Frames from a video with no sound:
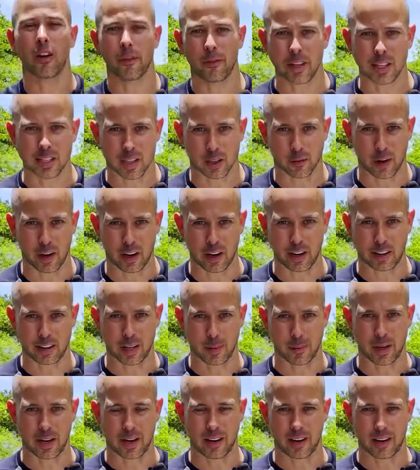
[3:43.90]
of this is very
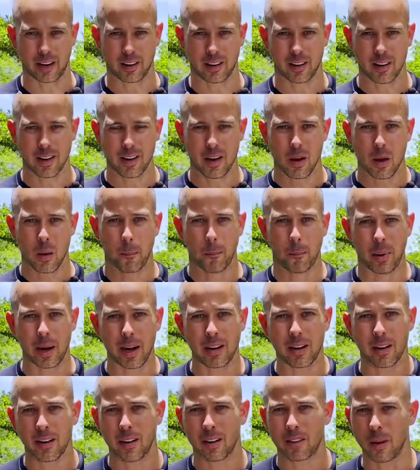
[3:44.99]
intimidating. But
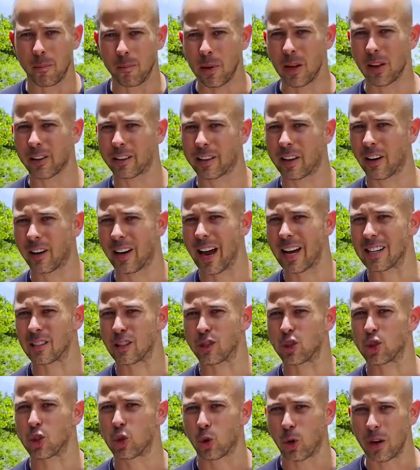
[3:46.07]
the military has a
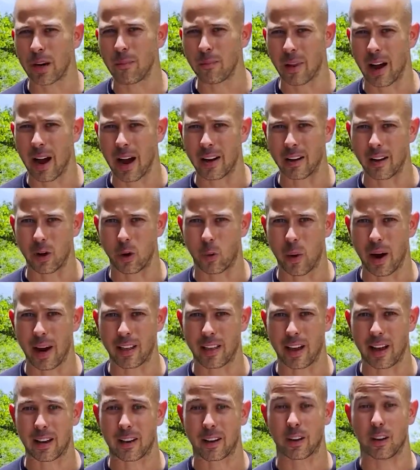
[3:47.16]
streamline in a way
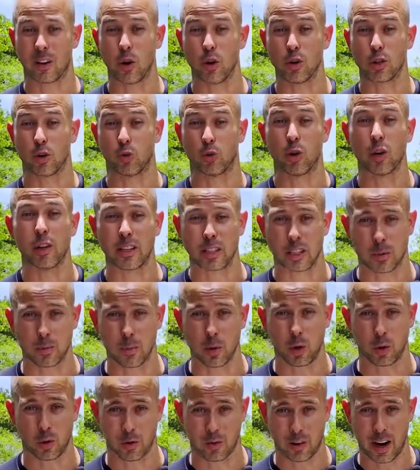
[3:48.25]
that goes really
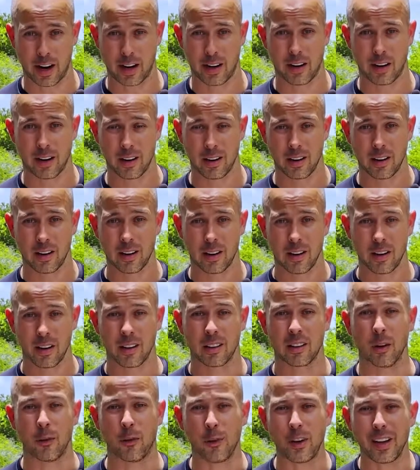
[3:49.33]
smooth, right?
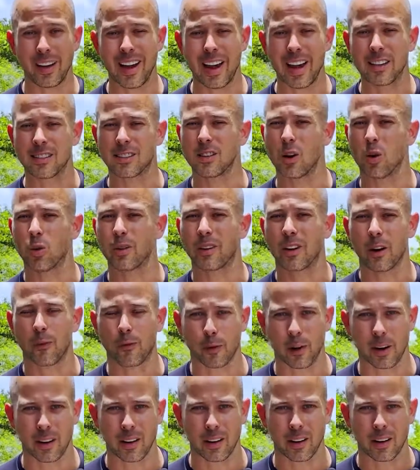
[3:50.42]
The VA is no
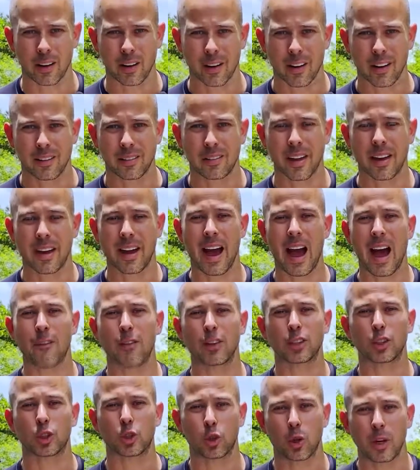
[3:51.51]
different. They have a
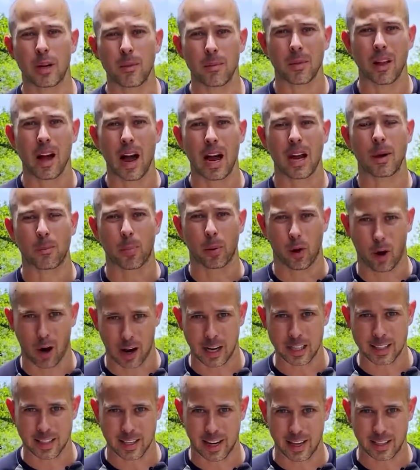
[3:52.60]
streamlined
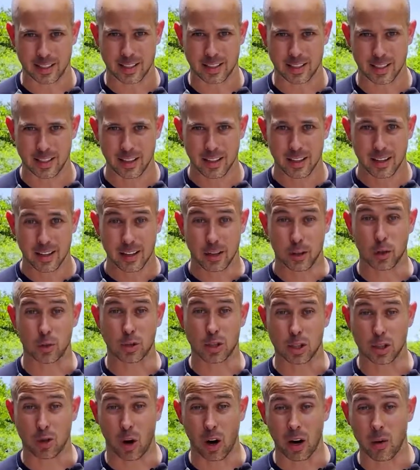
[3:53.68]
process. You
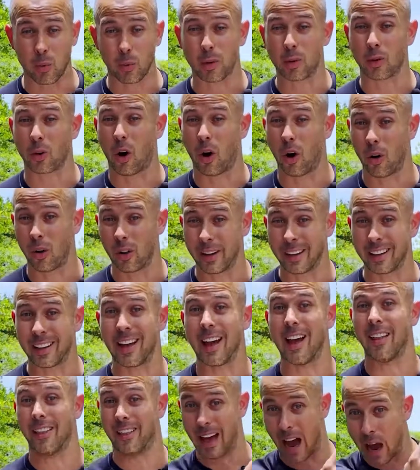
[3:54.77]
start with calling
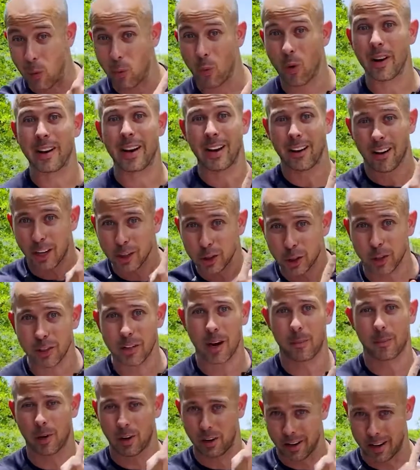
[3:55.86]
that 1-800
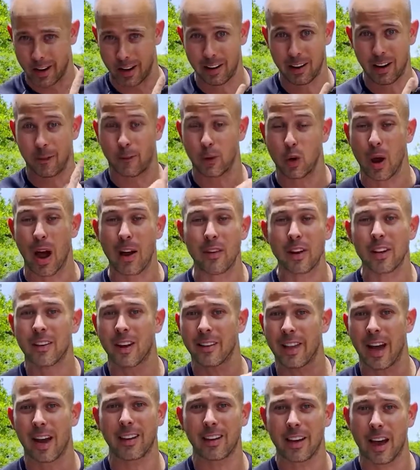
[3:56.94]
number again. If you haven't done
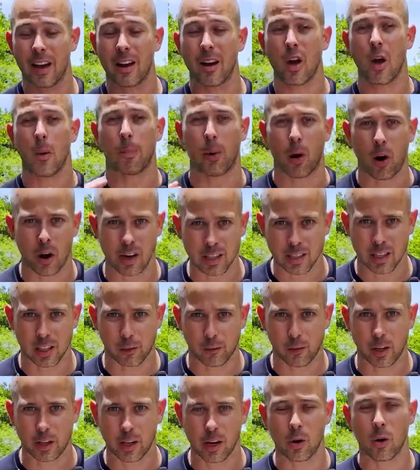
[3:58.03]
that yet, pause this
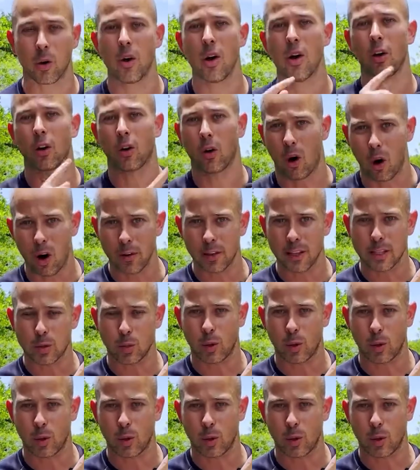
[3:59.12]
video, call this